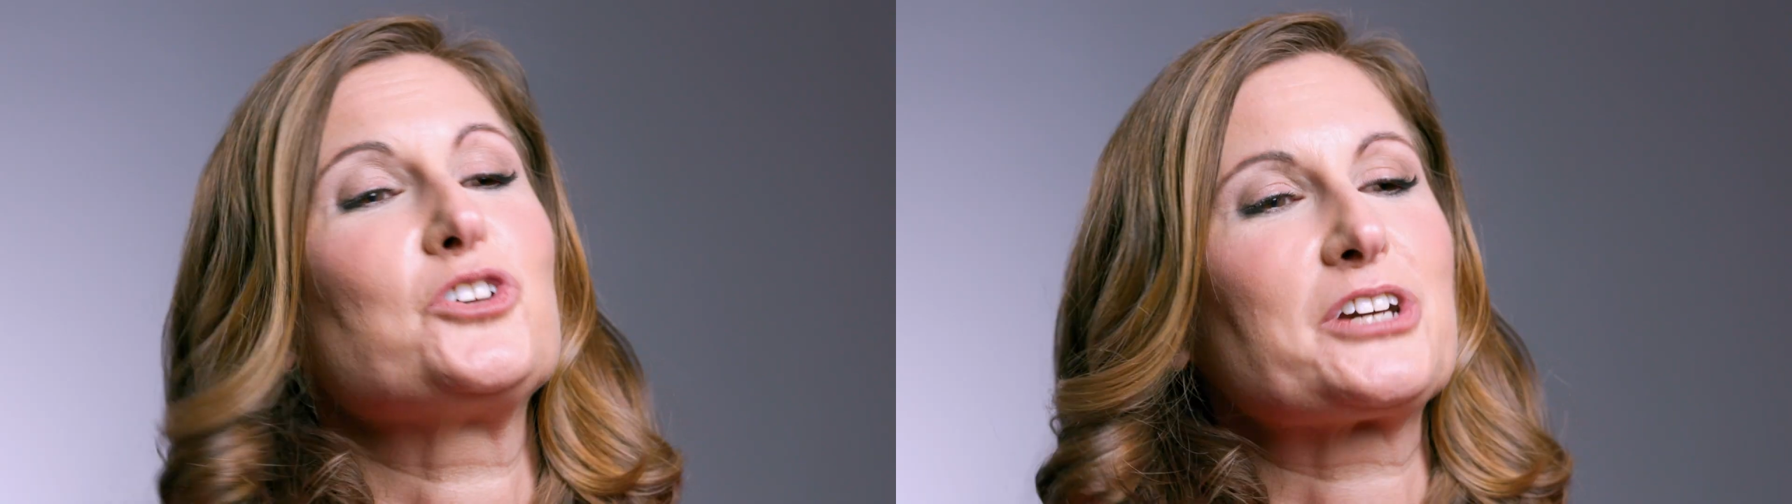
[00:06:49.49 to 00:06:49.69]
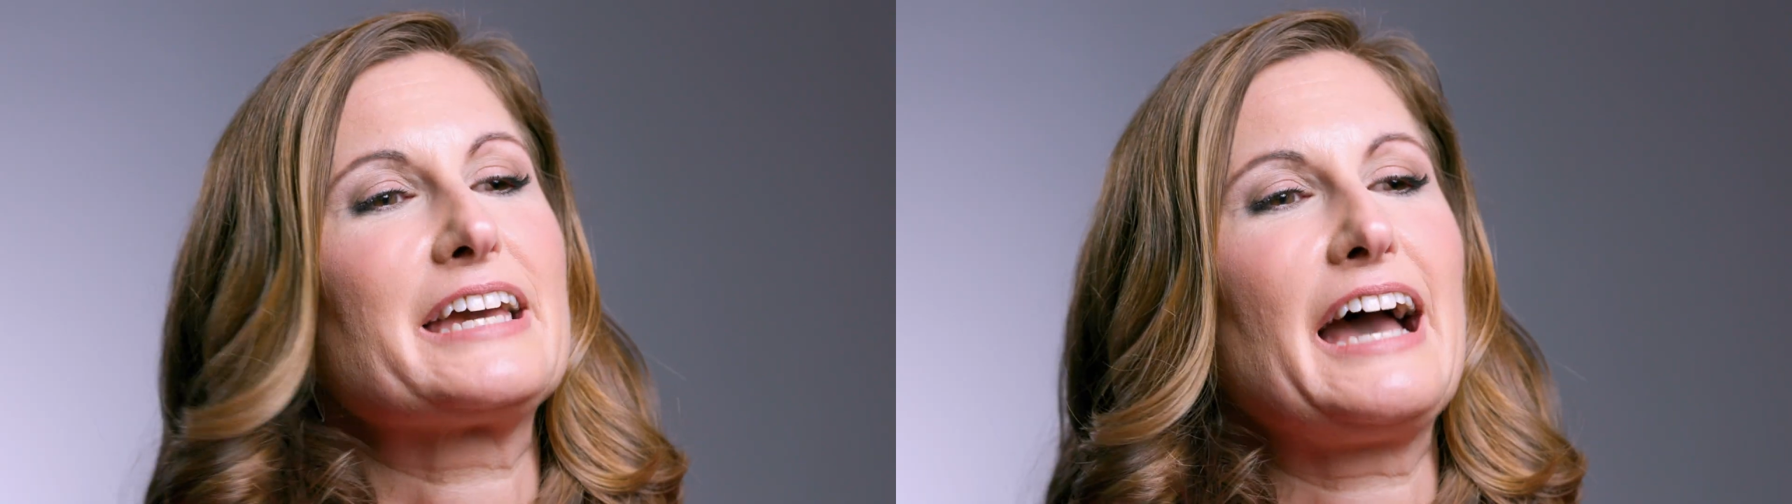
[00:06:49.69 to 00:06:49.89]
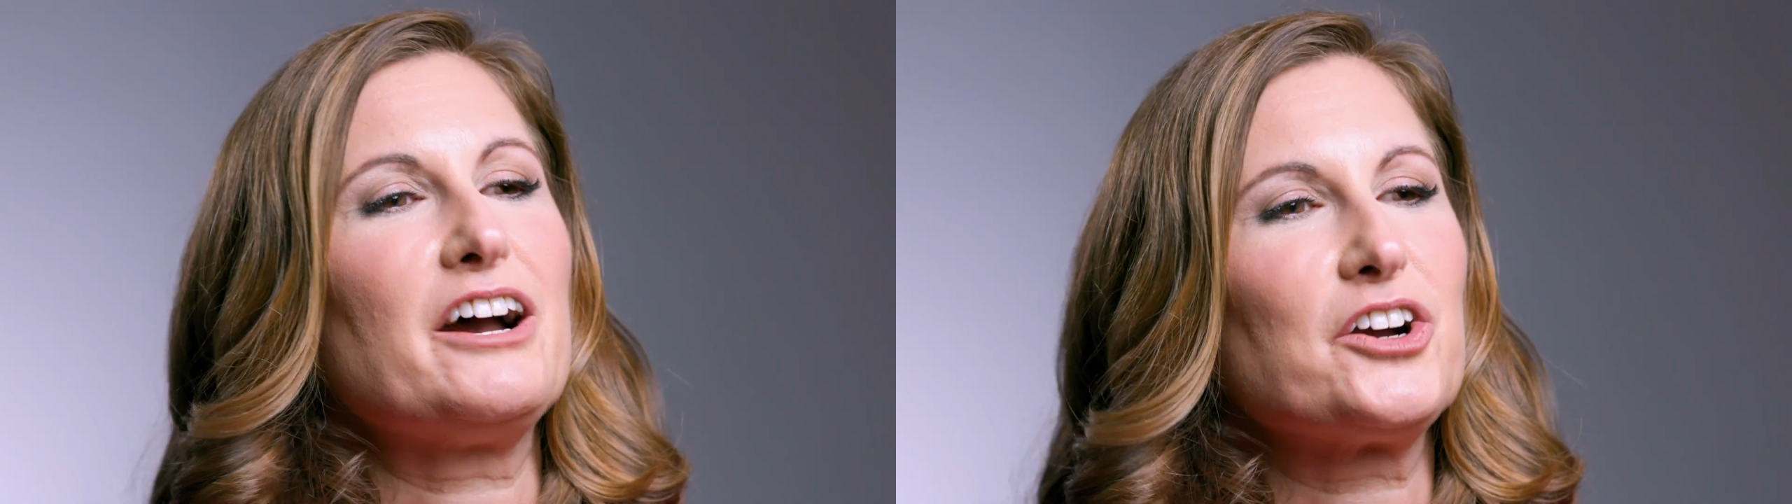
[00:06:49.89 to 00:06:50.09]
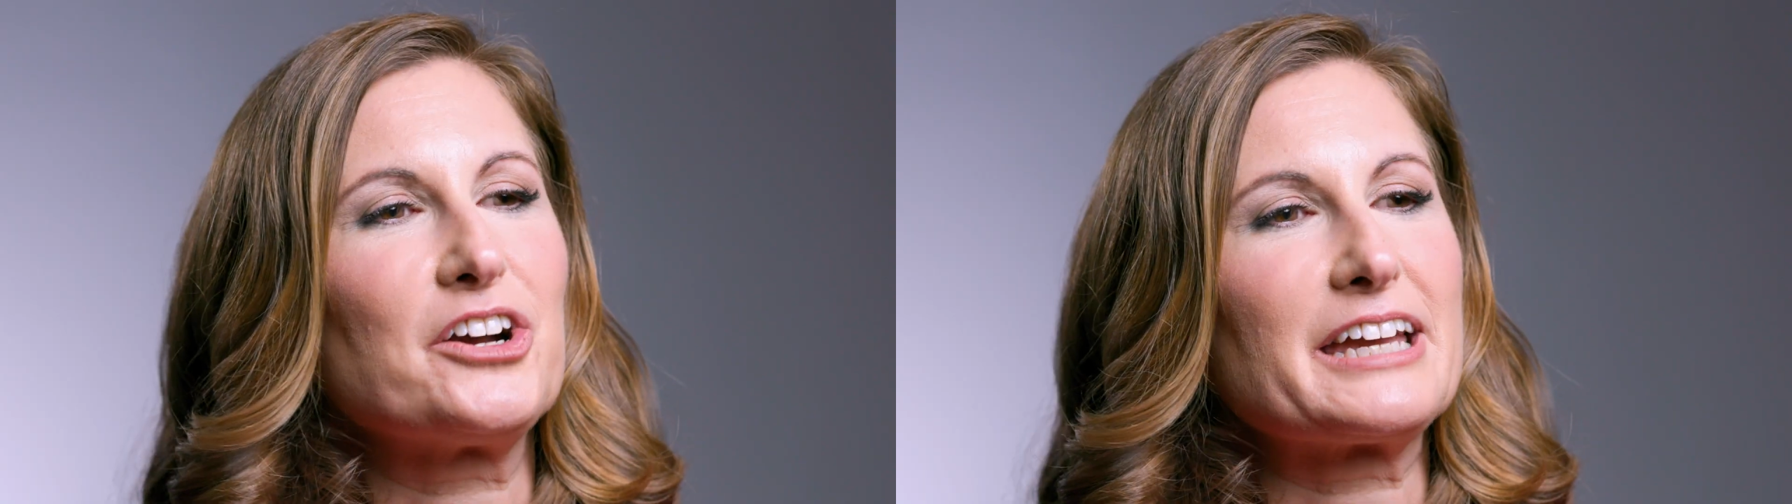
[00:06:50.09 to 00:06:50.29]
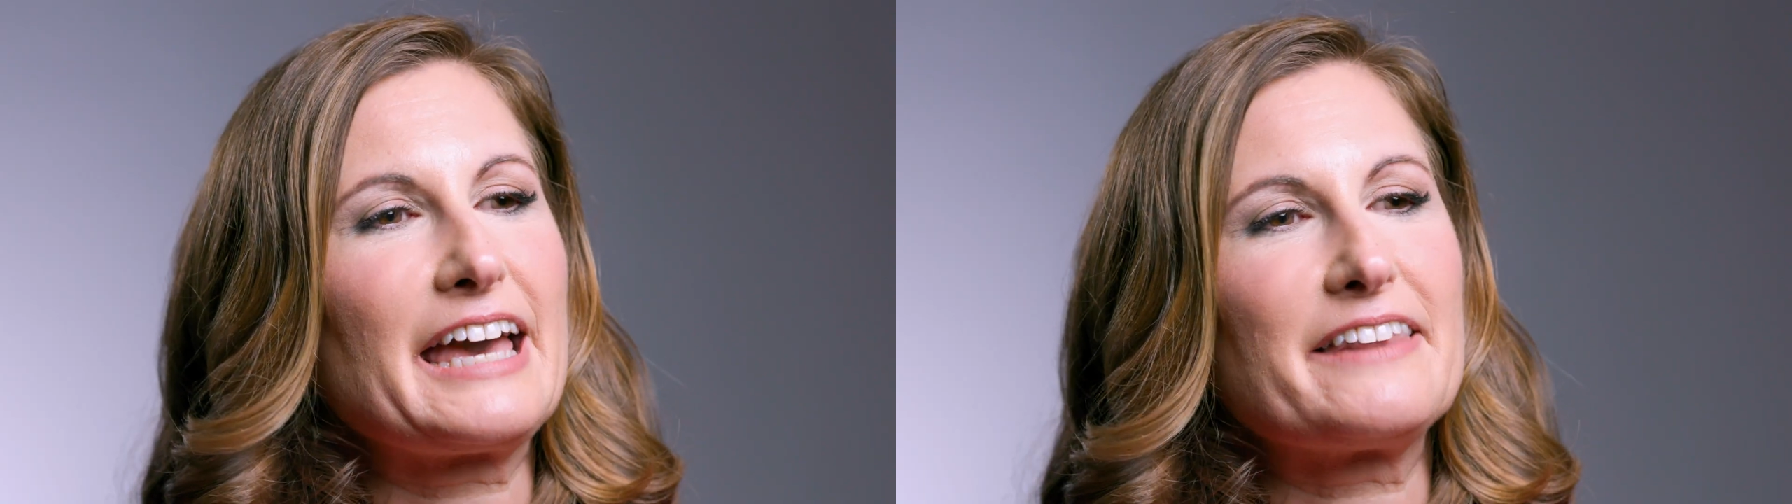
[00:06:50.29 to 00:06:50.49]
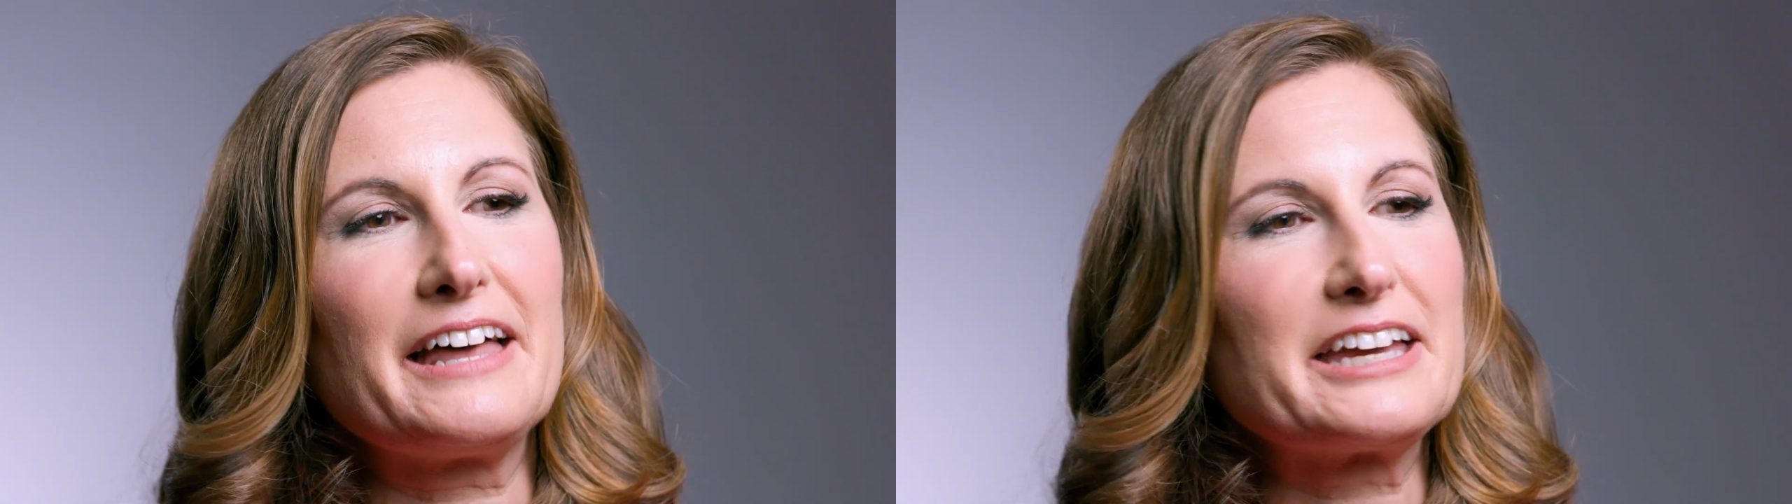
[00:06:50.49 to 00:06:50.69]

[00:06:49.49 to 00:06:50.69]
looking at her again,